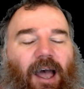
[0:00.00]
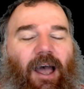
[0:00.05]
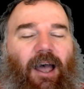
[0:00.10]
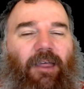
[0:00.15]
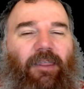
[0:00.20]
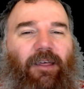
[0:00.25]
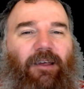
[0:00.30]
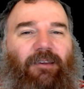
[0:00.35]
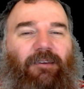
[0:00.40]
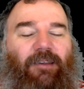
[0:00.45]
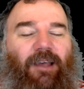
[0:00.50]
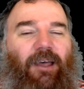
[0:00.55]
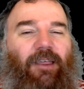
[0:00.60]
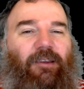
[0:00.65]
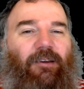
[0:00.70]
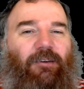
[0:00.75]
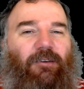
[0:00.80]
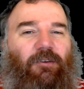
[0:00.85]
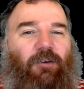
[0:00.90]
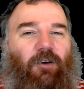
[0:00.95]
And they say
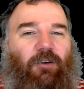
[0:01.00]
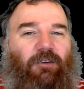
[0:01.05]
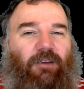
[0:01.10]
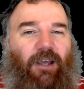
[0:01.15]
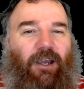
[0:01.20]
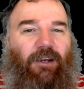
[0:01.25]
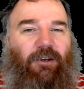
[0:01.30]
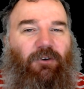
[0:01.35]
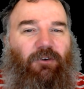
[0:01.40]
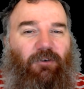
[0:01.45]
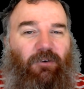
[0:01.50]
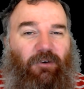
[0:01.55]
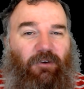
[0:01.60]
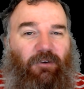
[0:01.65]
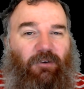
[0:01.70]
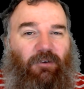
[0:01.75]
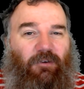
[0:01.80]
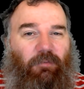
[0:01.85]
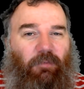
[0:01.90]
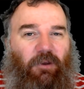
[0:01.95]
that it's not
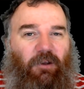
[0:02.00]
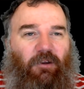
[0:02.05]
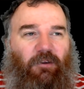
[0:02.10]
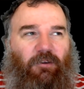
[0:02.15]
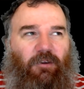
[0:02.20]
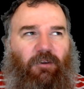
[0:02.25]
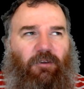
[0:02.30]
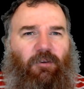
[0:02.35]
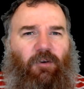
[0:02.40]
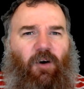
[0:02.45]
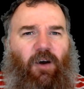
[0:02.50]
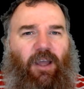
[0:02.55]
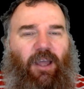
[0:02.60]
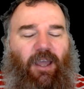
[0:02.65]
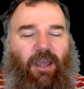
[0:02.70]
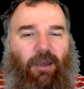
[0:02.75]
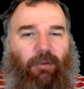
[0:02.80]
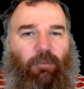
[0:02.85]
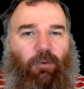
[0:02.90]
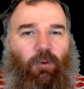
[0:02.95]
dangerous because it's not
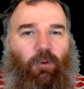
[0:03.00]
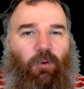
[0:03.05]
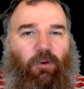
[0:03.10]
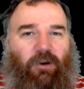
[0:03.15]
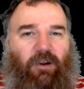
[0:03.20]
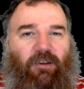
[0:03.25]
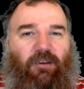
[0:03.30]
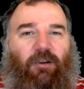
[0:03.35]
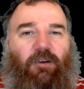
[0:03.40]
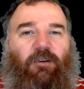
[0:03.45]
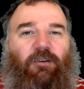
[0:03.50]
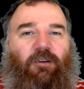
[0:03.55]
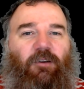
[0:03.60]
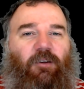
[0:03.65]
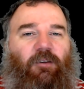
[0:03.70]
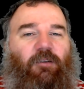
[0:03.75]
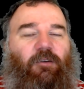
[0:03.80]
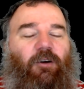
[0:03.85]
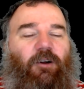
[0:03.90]
airborne. As long as it's not a